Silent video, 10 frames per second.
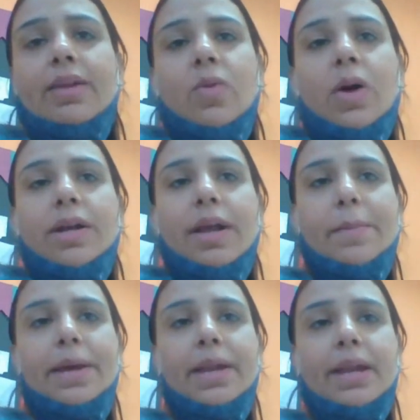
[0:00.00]
what
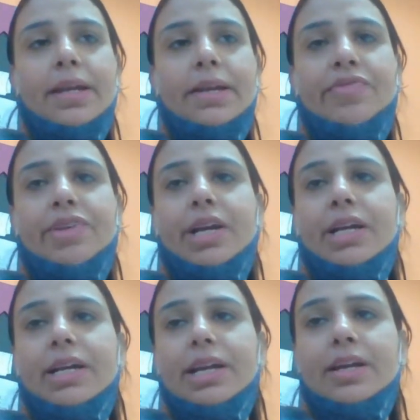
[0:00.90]
happened? Any
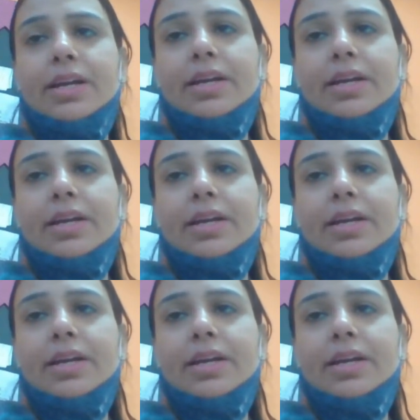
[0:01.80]
difficulty?